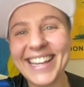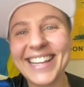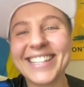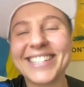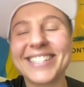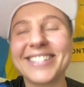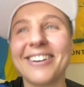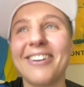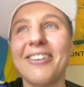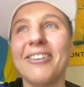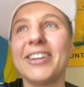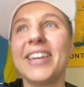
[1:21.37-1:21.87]

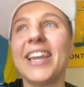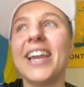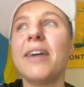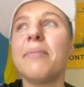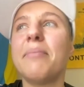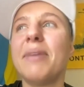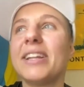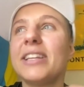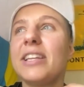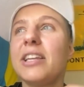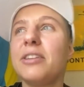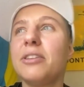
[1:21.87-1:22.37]
So, yeah,
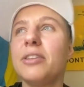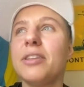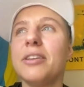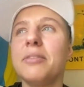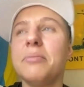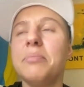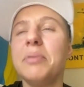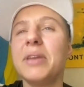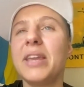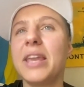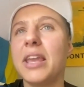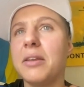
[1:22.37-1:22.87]
but
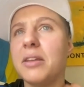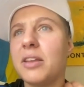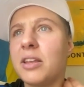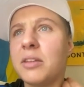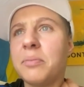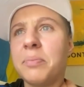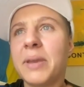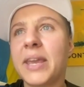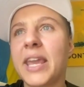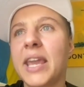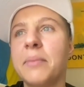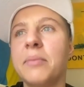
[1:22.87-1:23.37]

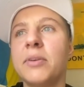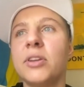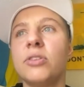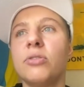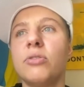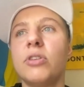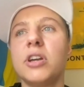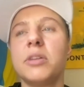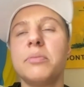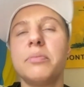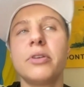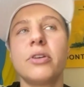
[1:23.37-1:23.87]
it became
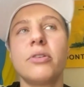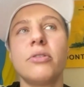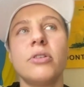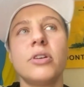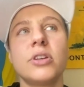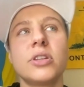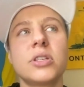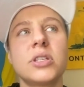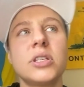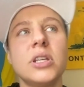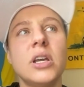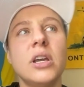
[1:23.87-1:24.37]
annoying
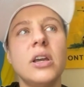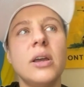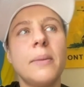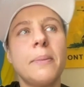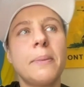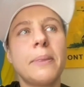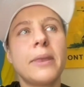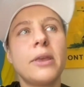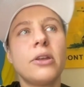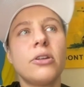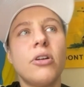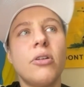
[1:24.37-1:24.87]
because,
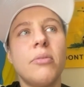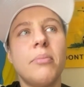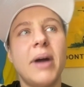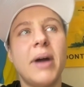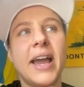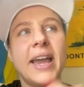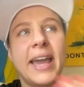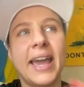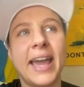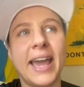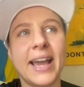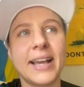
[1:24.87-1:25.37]

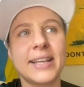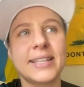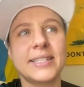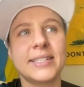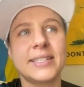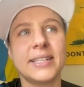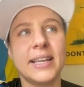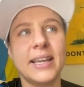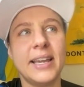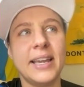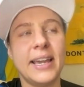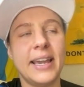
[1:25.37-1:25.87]
my
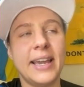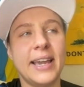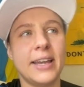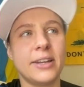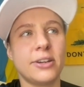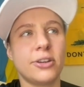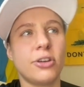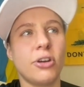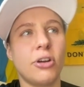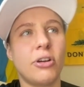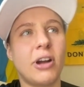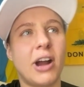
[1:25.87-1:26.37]
ex
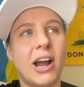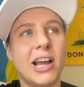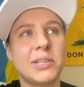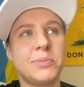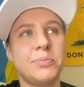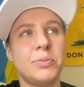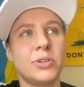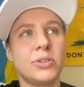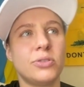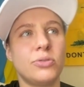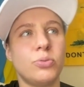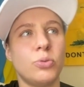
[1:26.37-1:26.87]
and her
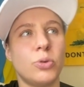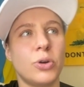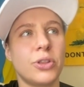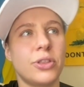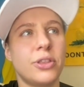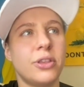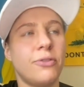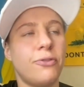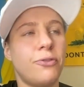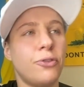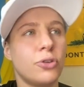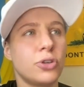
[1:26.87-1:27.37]
husband was
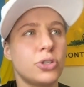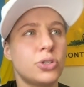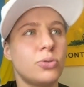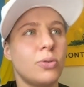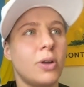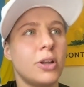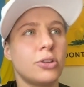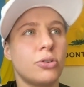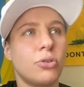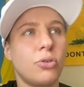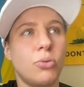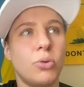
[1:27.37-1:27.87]
the first
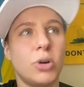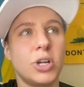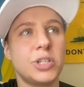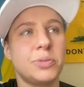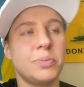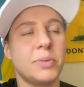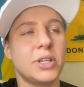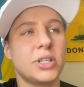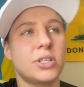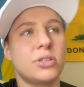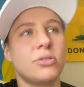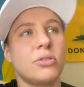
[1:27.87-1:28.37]
one who
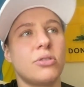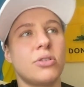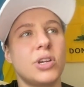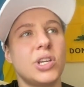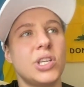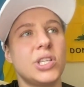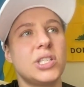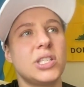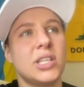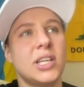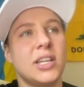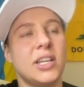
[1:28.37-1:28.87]
watched my
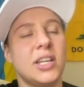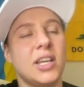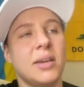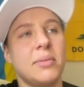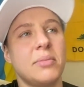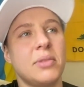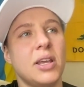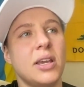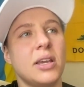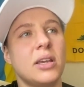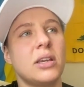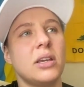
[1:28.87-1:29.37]
stories. And
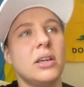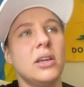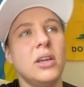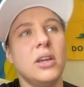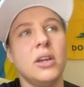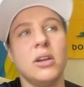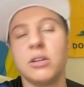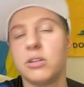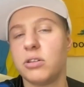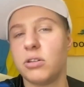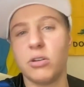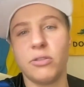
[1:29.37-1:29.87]
I'm like,
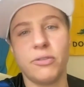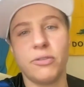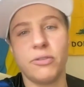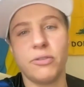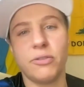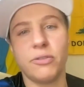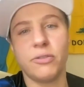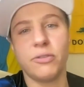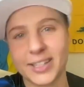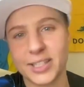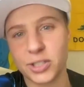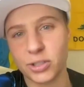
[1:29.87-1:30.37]
no,
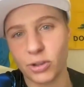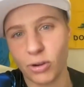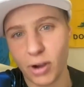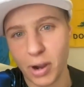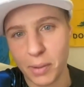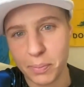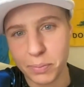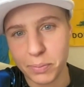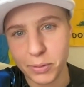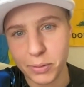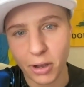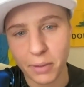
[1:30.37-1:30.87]
fuck it. So
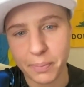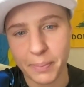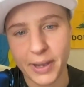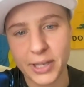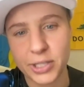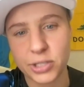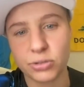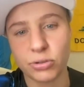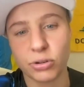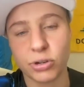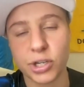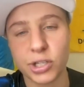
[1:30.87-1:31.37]
I blocked my
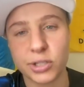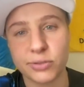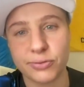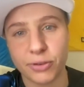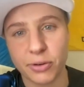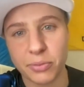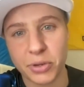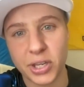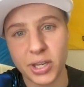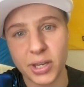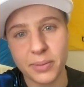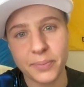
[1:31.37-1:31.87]
stories
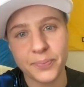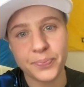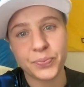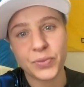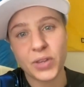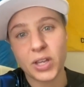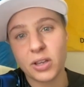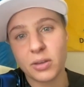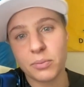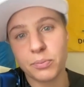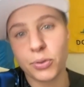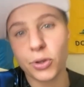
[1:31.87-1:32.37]
from him
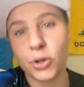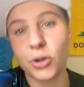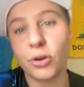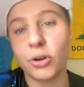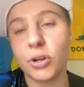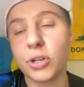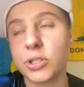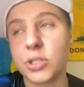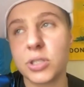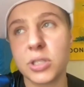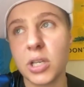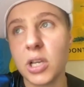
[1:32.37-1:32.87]

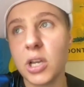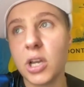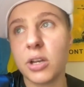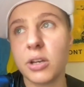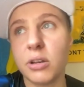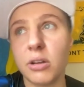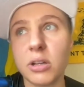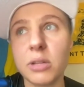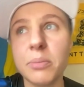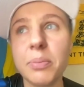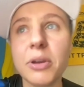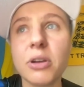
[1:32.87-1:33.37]
because,
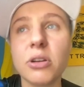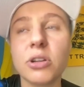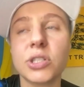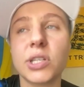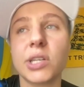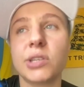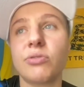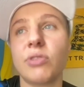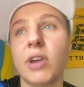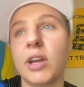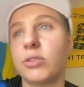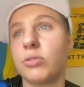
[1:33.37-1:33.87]
not because
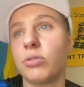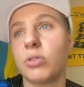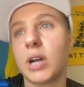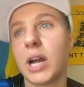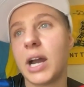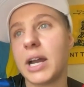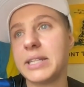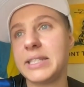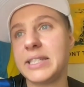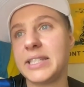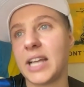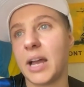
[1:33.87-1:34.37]
I tried to
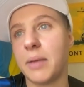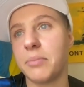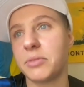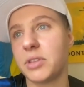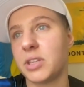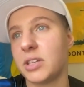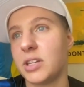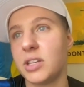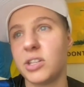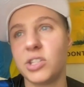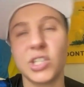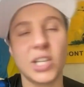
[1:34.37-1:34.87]
hide
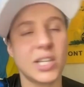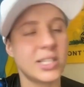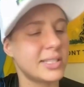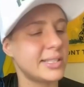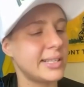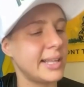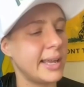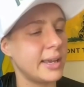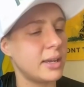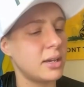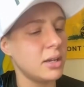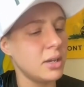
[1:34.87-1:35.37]
something. It's
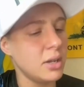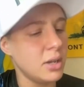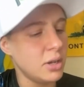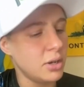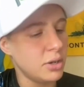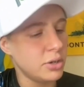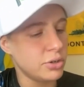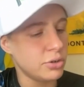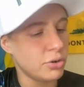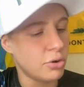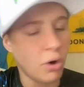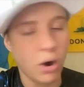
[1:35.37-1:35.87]
just like,
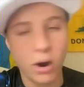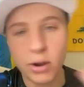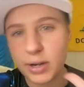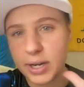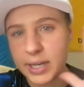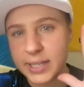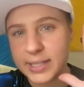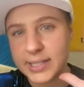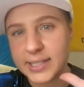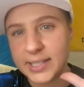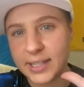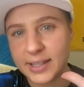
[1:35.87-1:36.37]
you go in
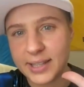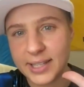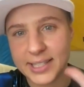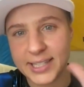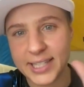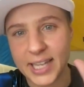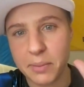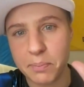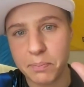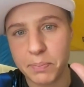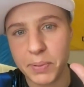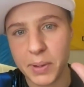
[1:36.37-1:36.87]
and see the
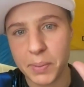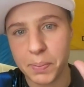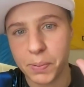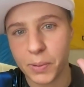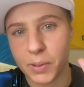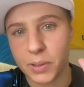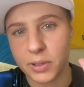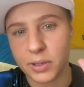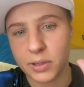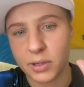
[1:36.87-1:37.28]
same people,